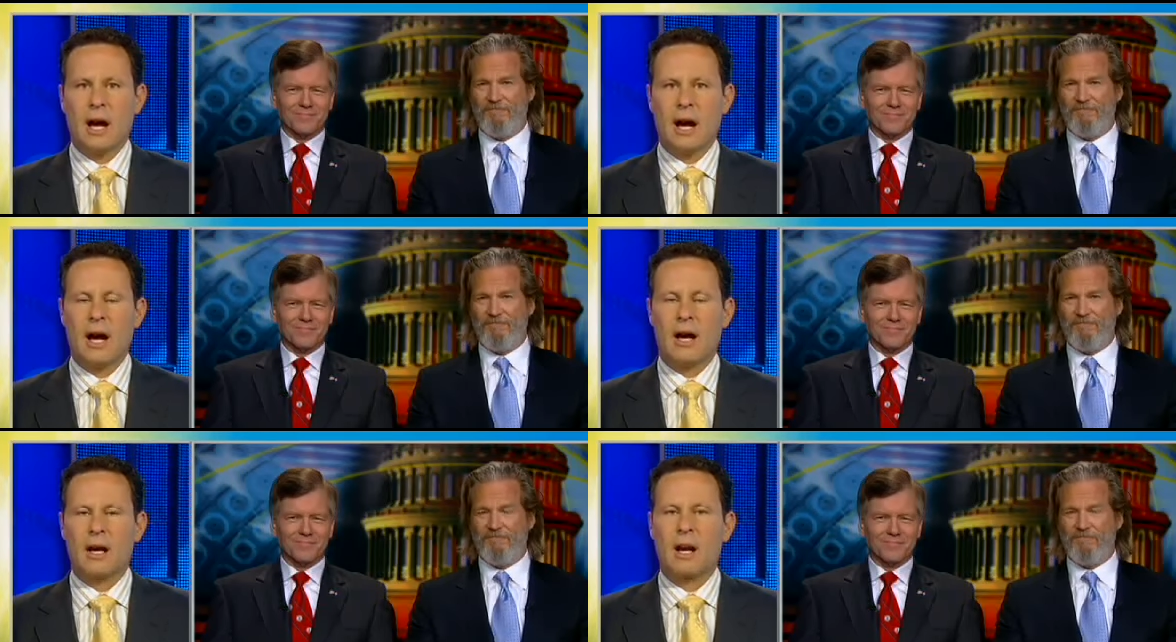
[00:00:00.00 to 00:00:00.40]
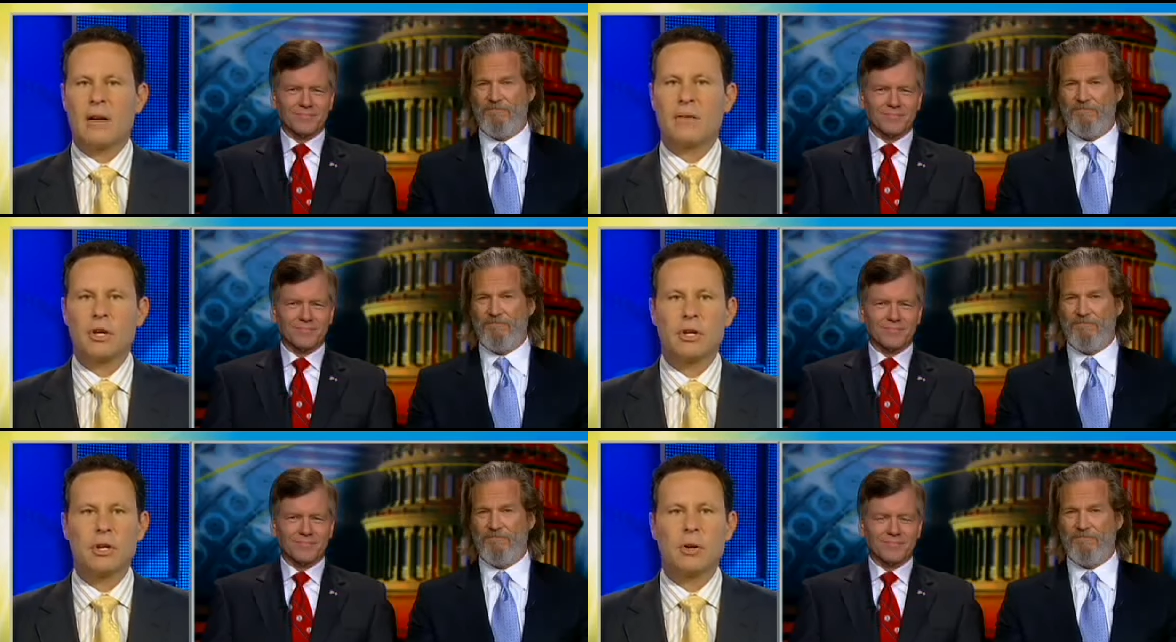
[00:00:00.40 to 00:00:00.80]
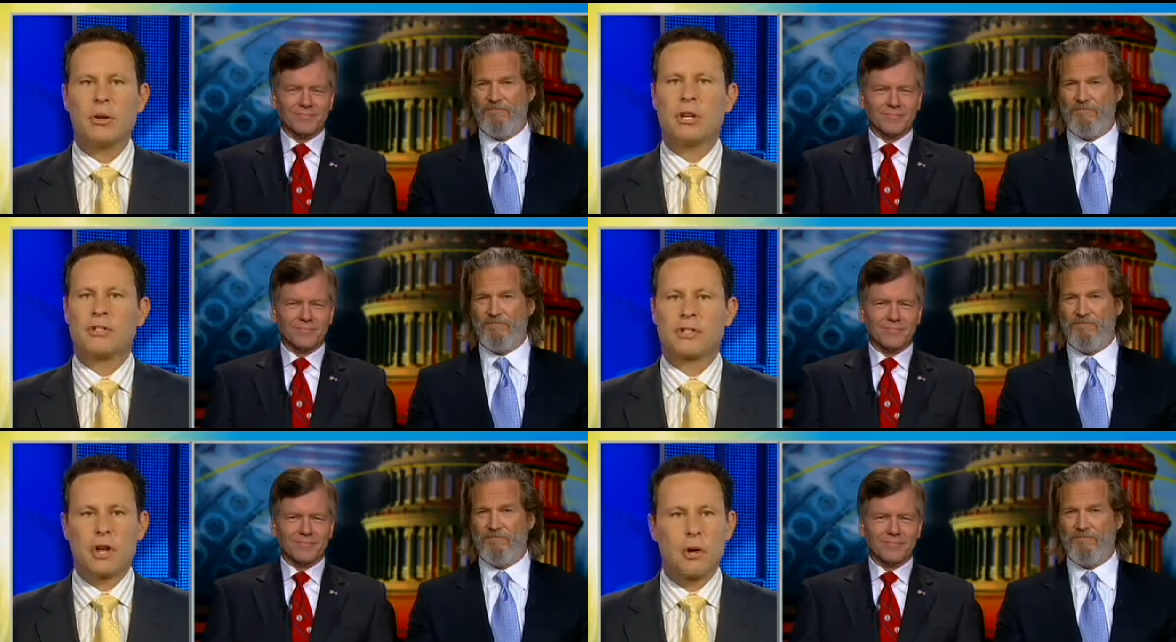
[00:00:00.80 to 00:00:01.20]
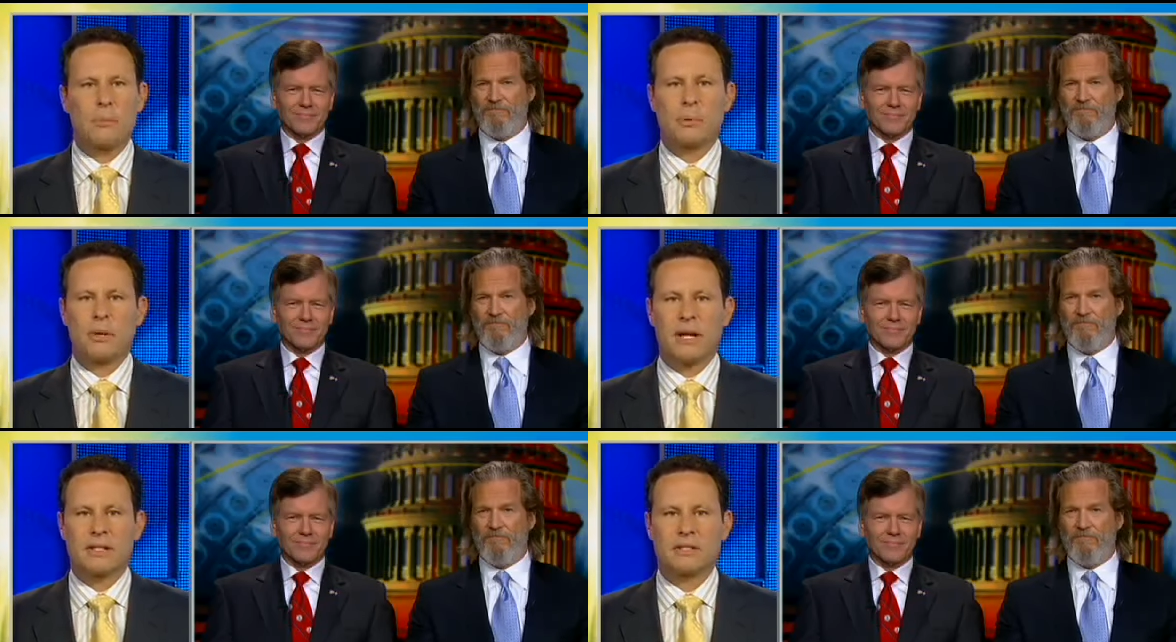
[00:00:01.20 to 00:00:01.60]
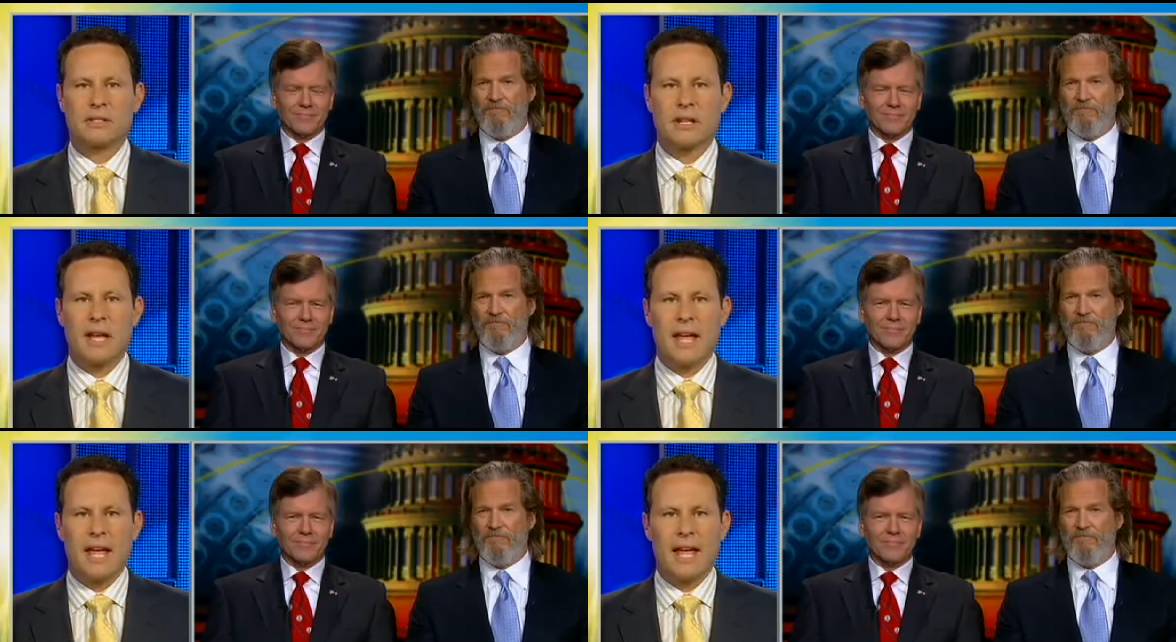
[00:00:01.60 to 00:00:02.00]
Speaker 1: uh, Governor, you're in a
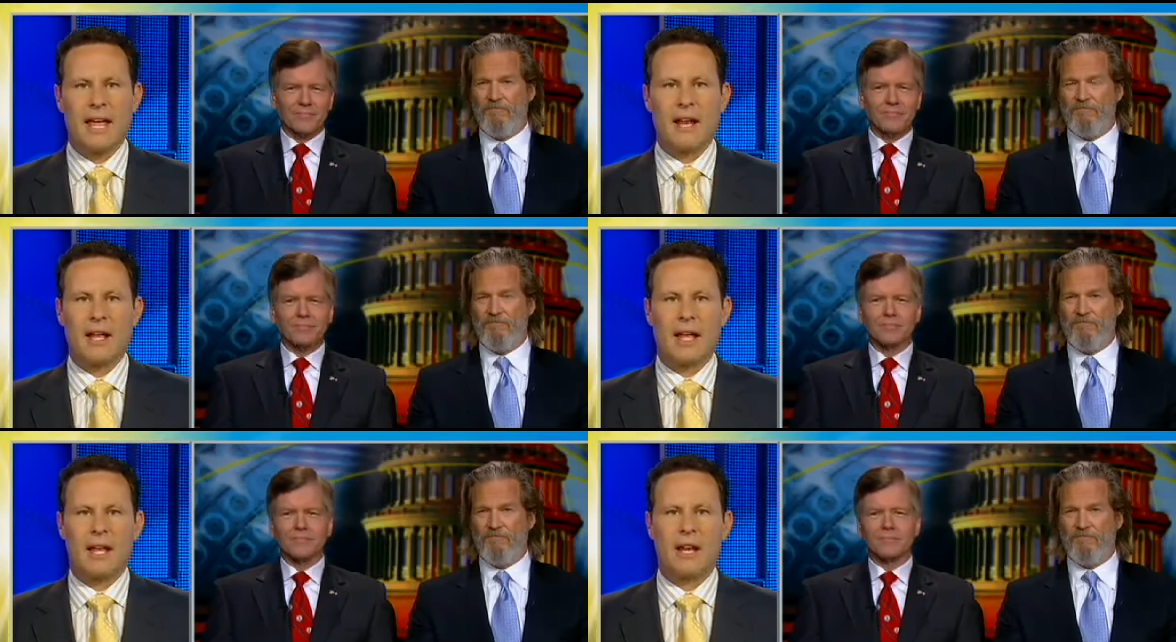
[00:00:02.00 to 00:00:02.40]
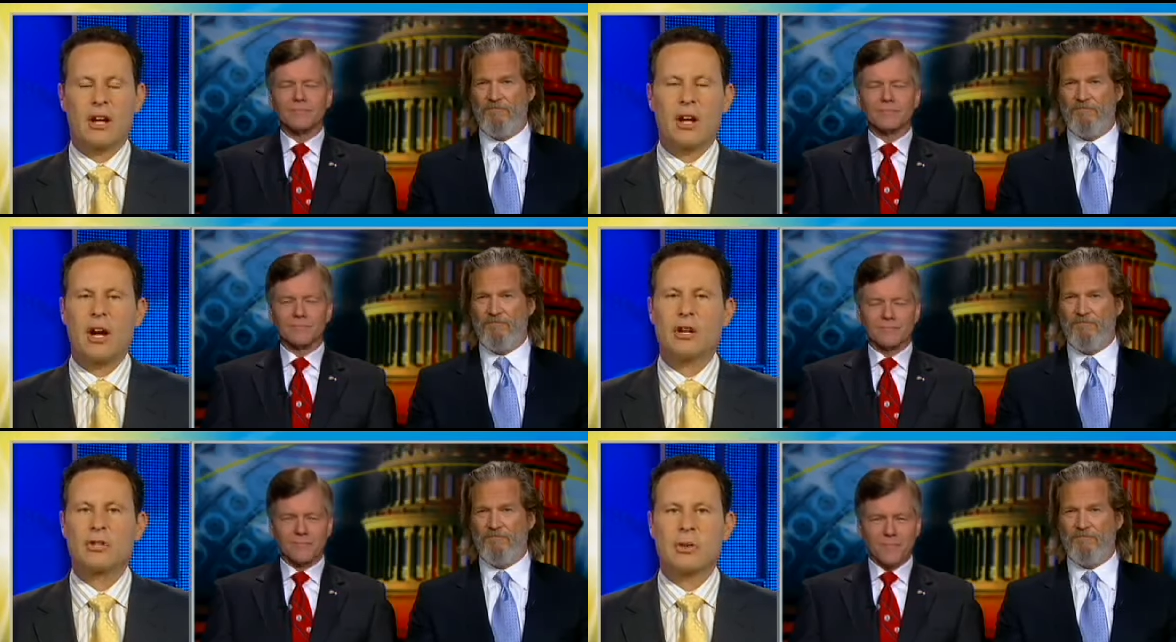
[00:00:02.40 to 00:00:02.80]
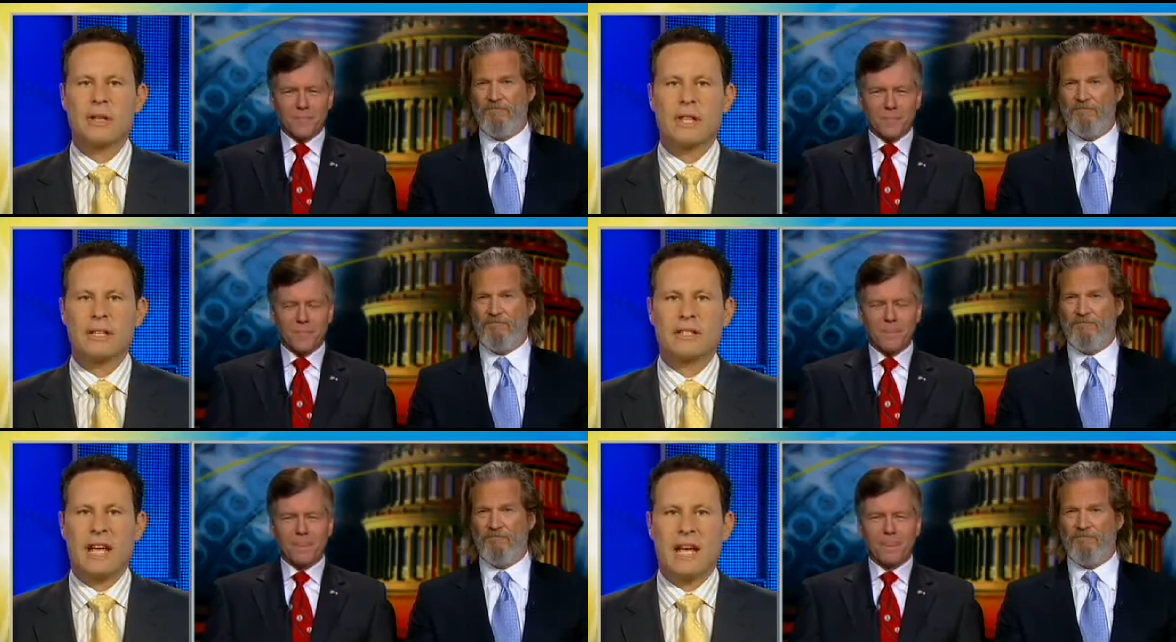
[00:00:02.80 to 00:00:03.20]
surplus in a, in a country that's